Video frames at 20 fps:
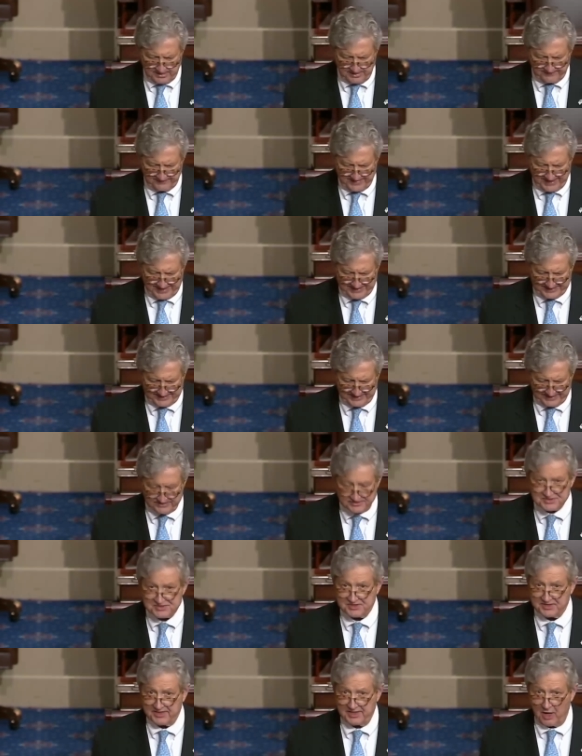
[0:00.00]
That
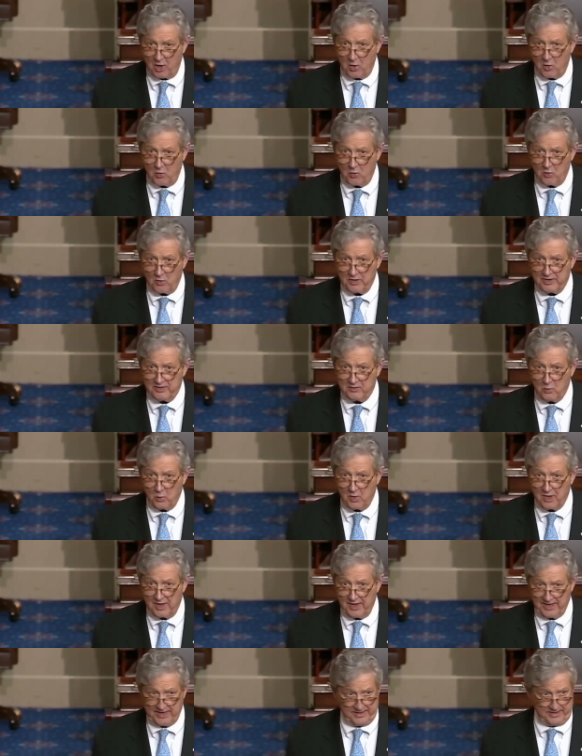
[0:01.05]
is the only
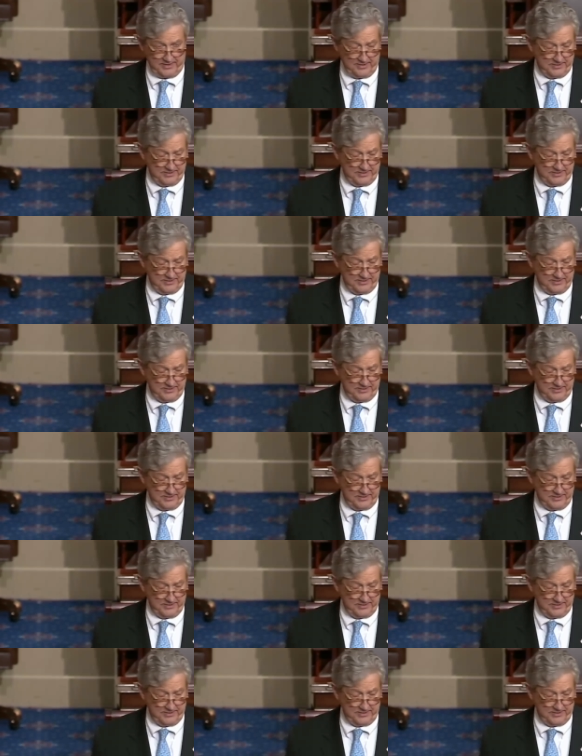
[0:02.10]
way